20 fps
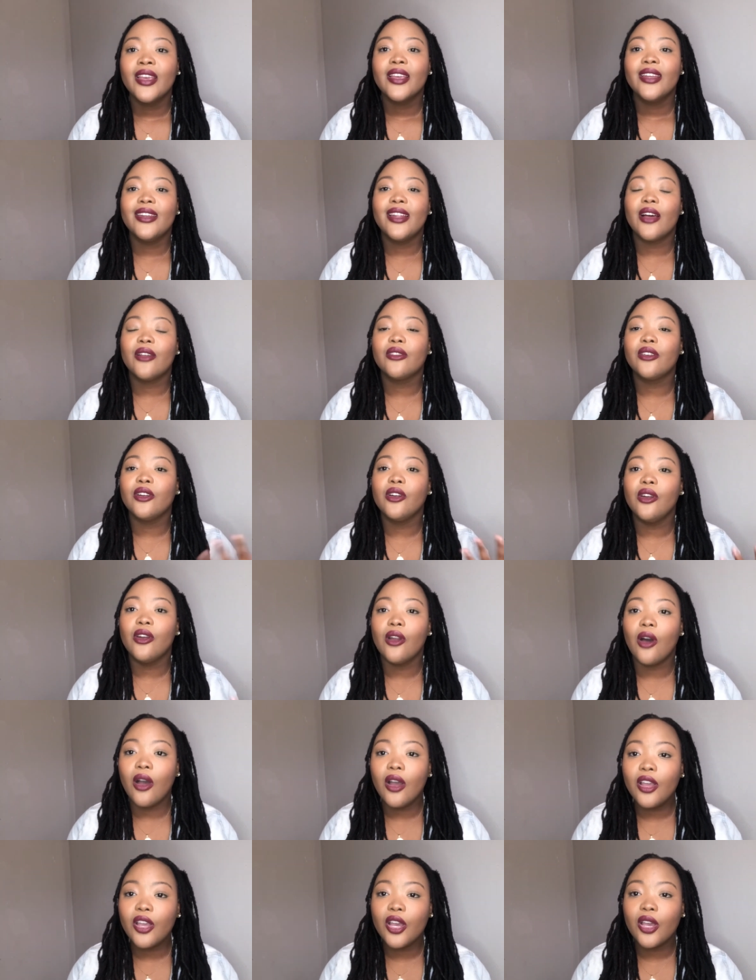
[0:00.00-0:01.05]
Now, the
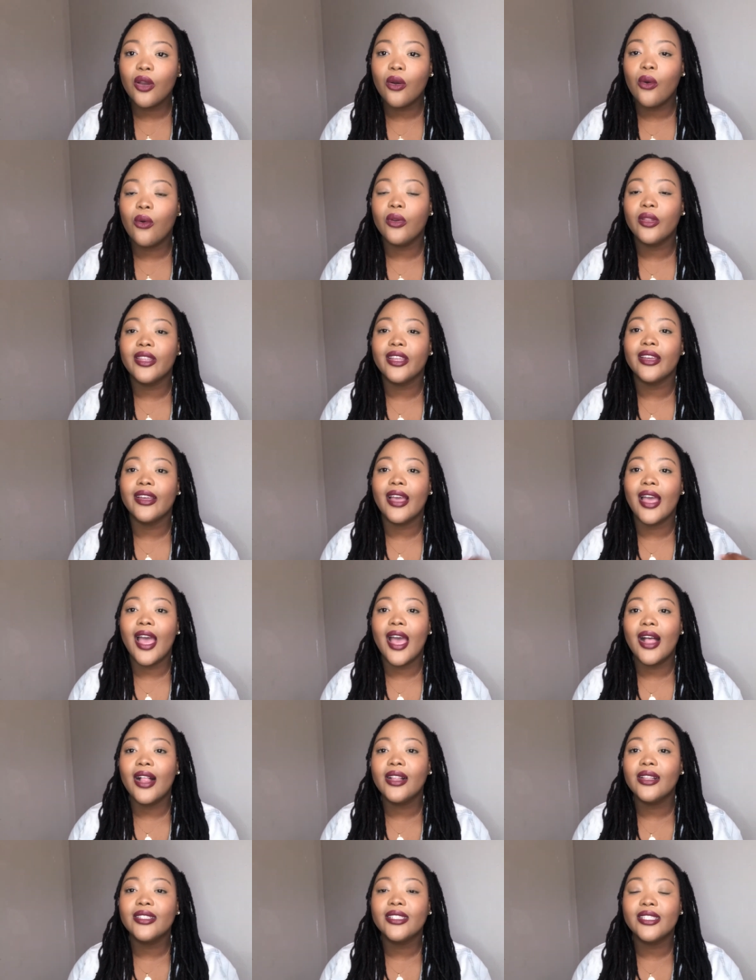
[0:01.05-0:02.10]
lock, or the
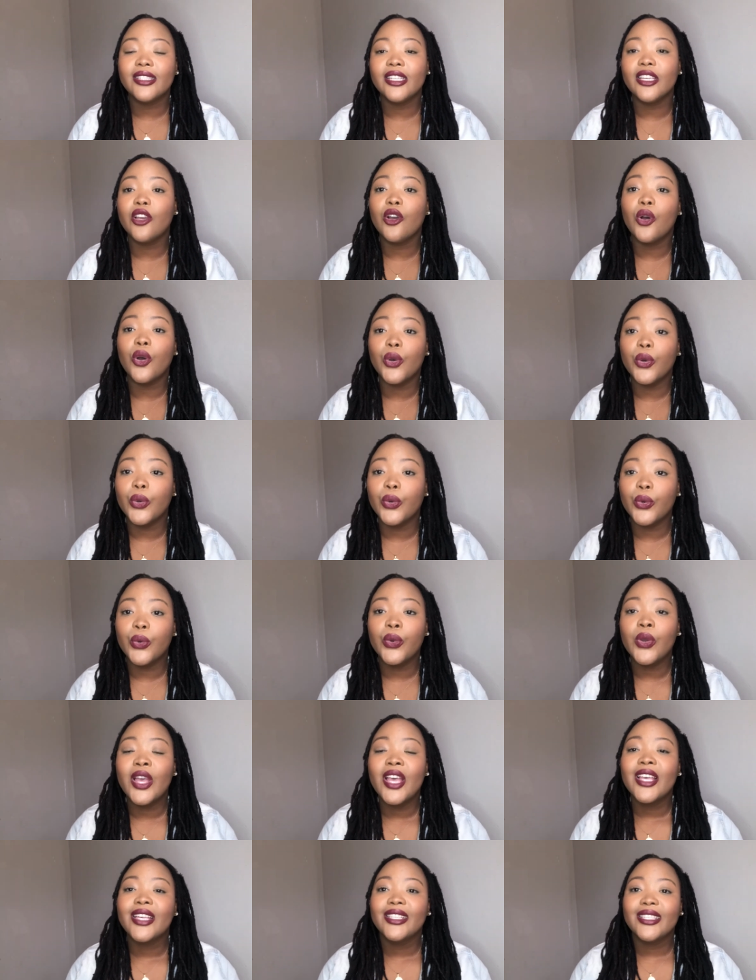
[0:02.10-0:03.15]
LCO,
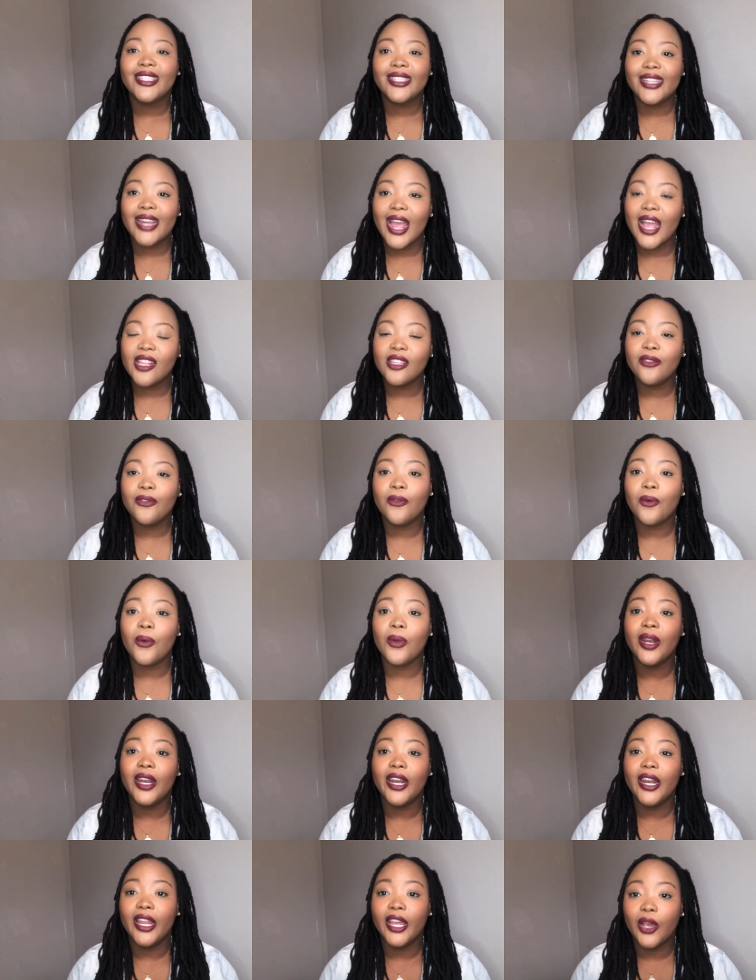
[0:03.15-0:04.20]
stands for
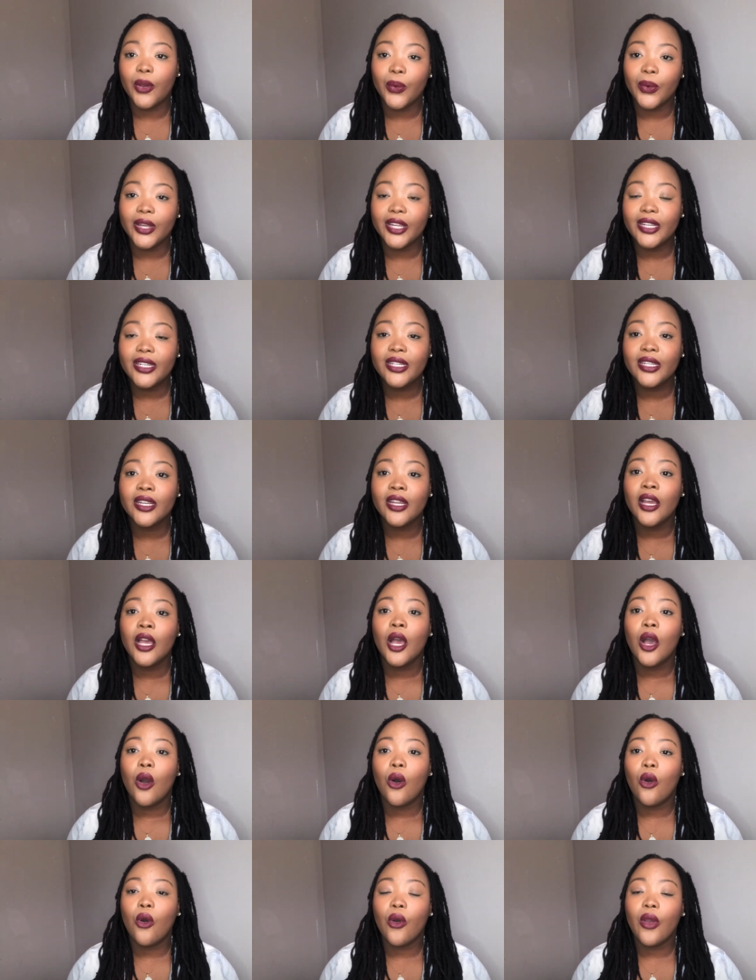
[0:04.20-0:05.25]
liquid,
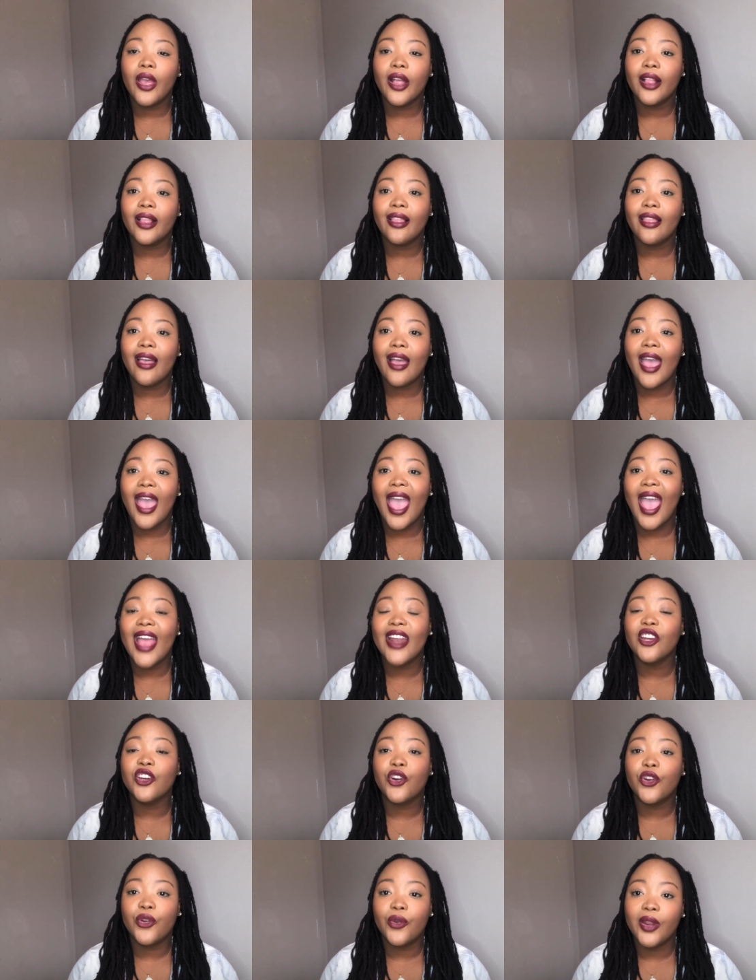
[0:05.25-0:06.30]
oil, and
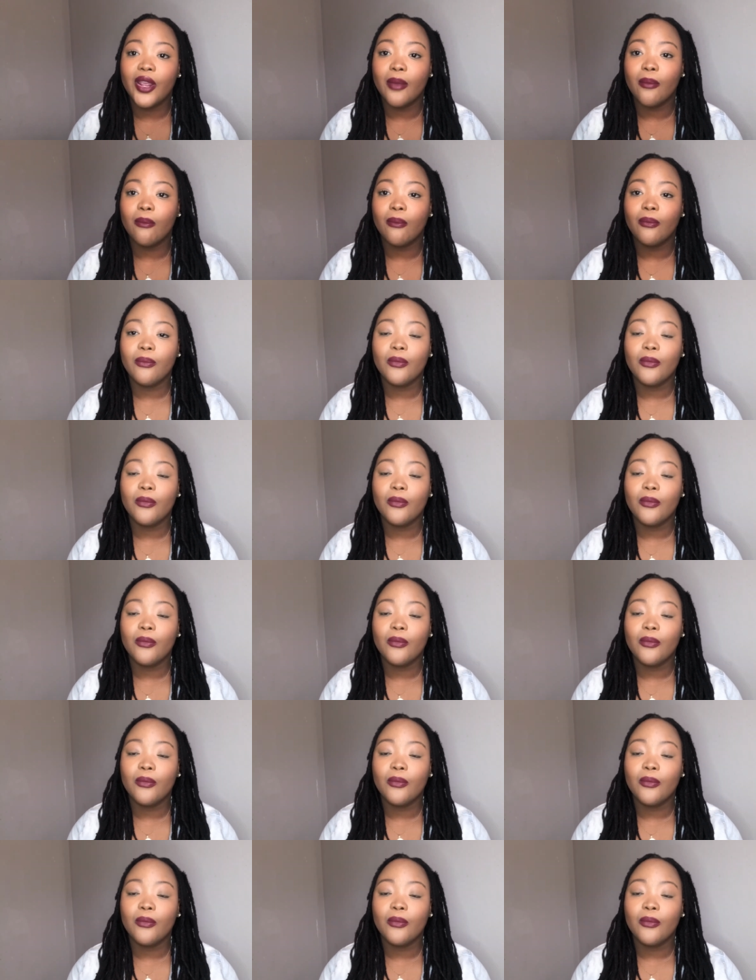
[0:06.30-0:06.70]
cream,